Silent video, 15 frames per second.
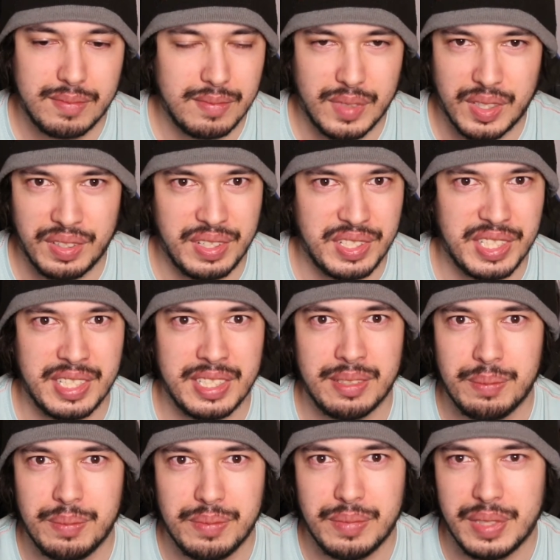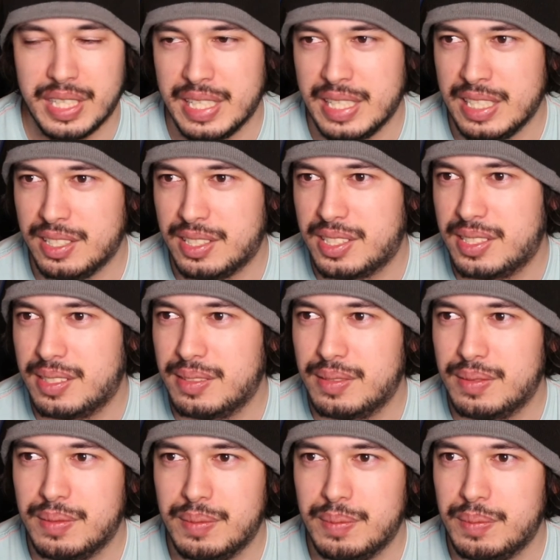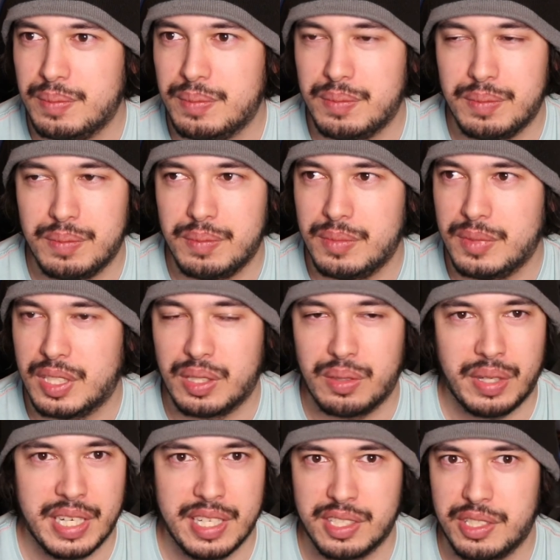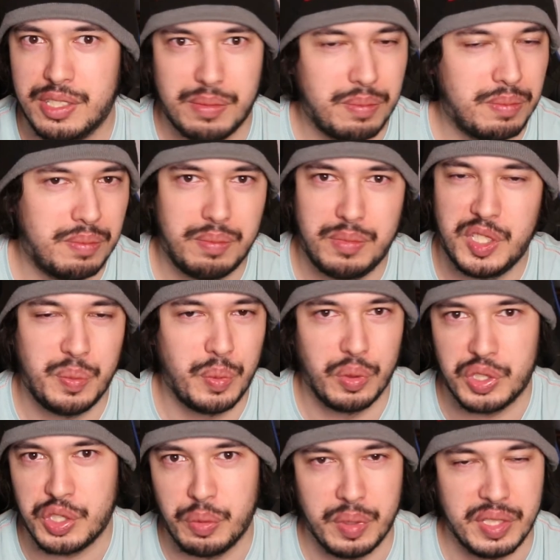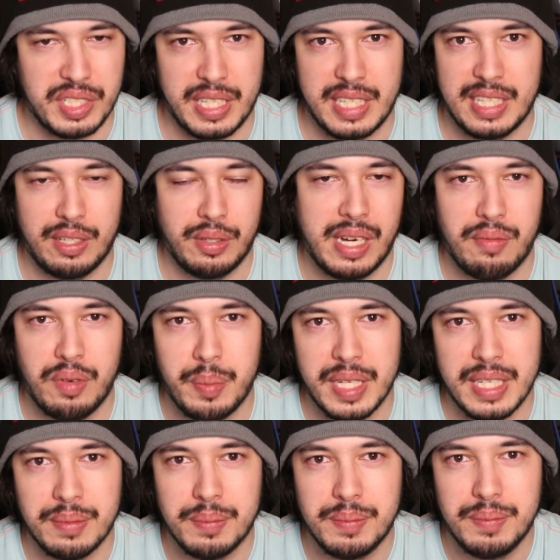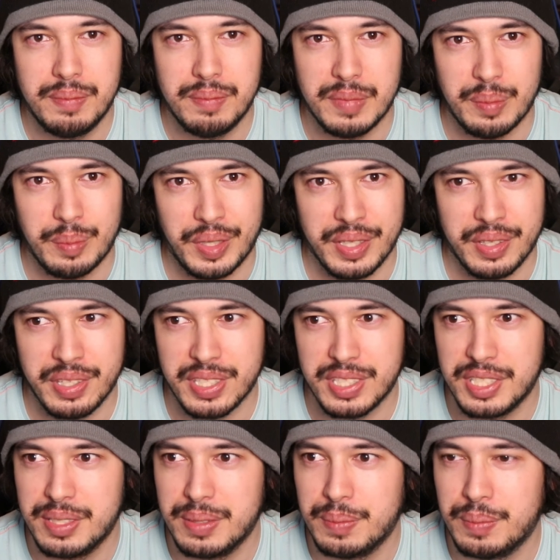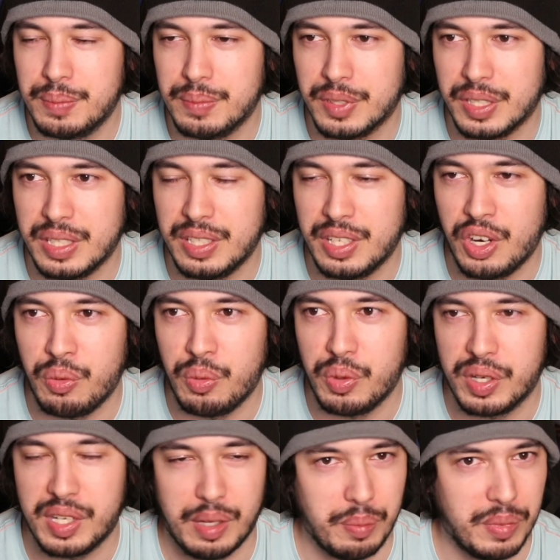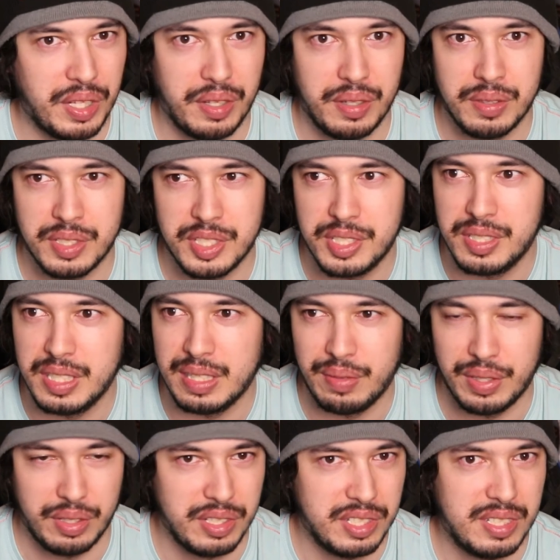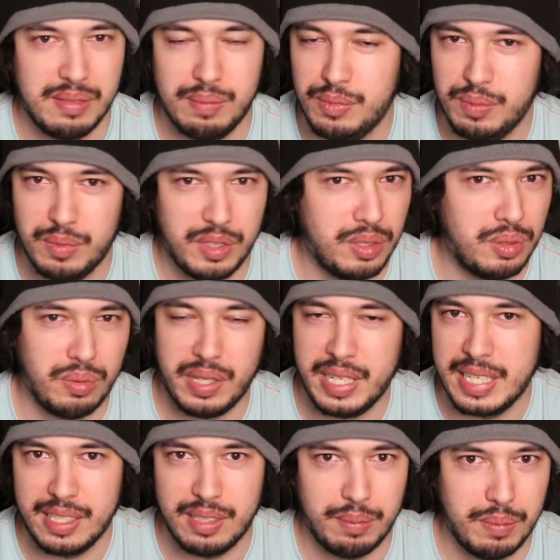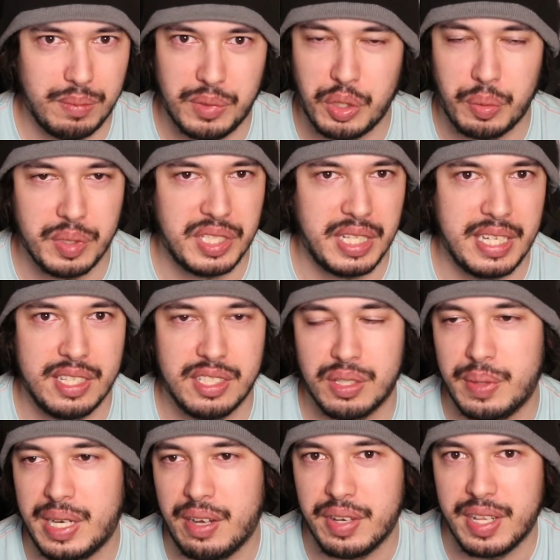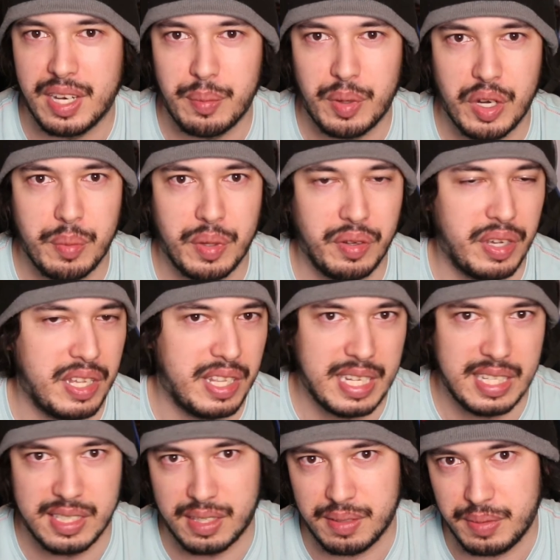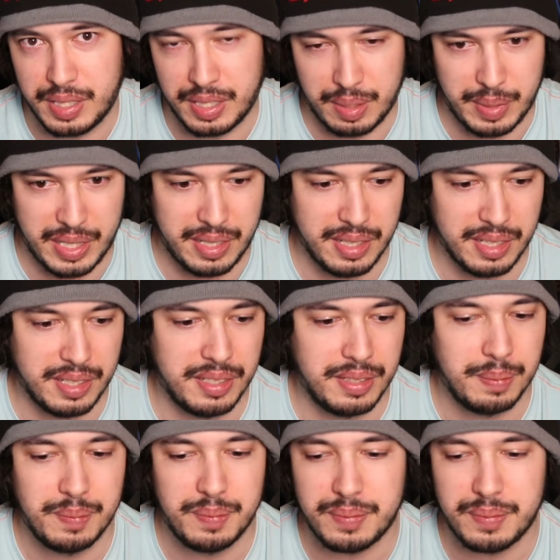what can I say? He's the greatest sports commentator that will ever be, in my eyes. Like, no one will come close. Even though there's great commentators around at the moment, like Lee Duffy in America,